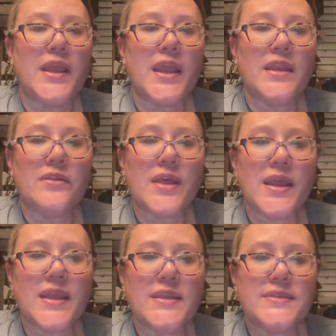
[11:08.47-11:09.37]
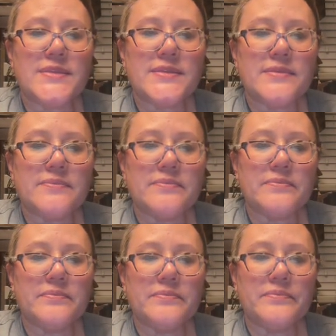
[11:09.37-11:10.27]
Analyze.
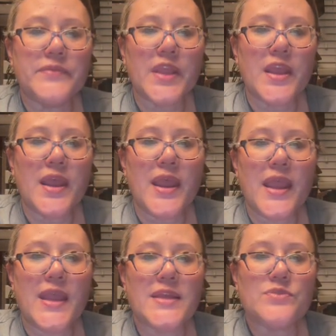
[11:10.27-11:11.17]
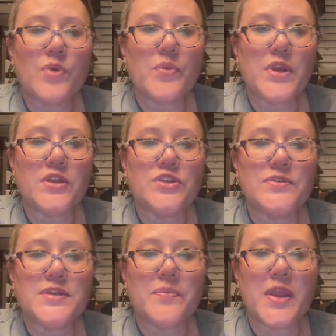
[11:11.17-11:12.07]
And what we're going to do
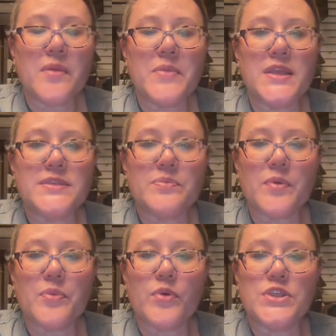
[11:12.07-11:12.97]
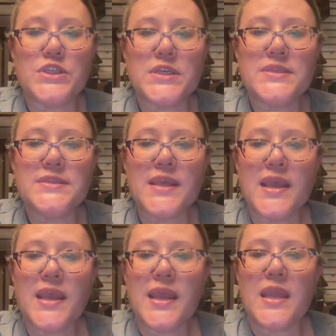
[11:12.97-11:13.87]
is compare means and proportions
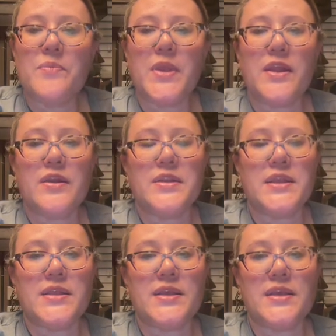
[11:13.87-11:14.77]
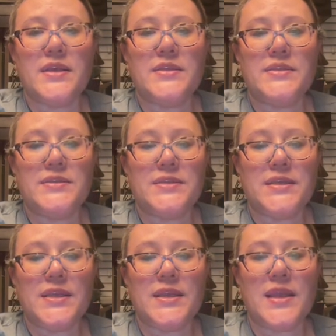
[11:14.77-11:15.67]
and paired
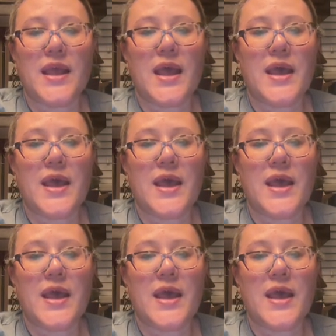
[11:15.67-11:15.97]
t-tests.